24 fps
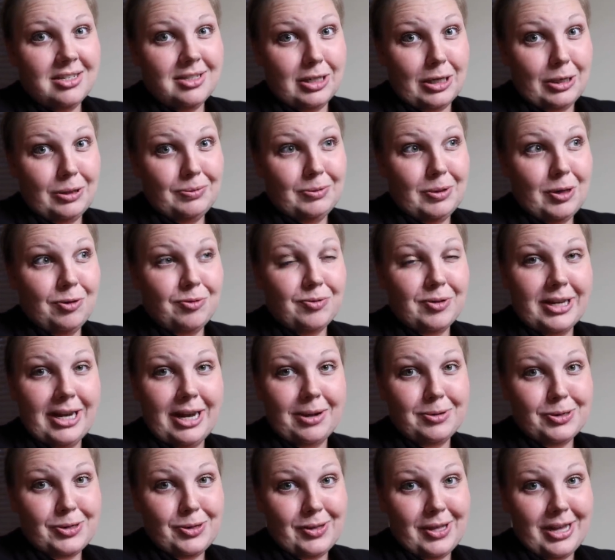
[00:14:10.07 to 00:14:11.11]
So
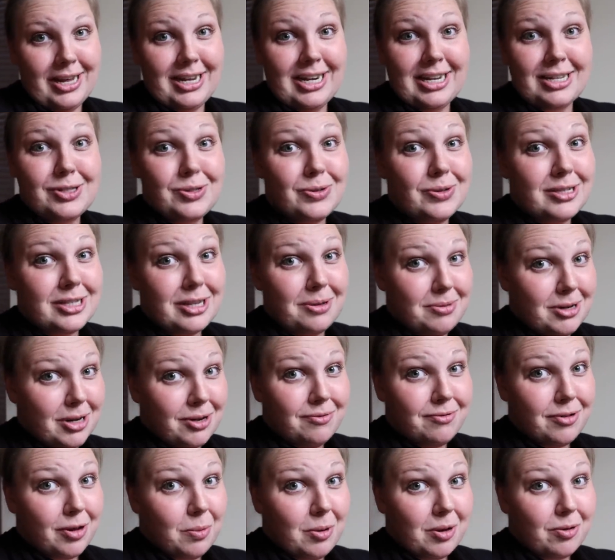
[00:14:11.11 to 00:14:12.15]
hopefully I will do that as soon as I'm
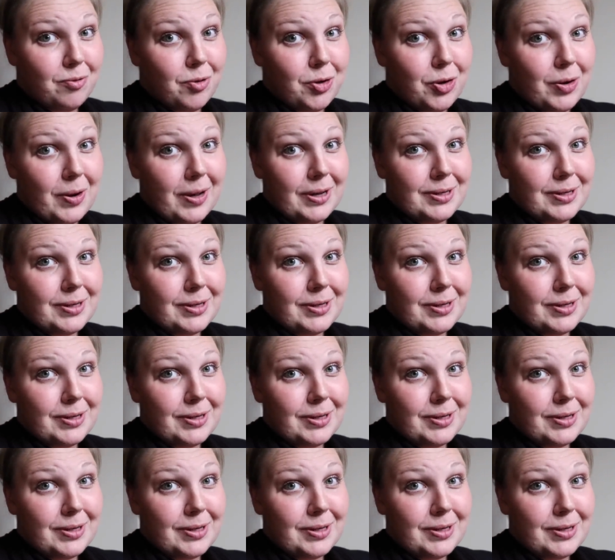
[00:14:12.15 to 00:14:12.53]
done filming for you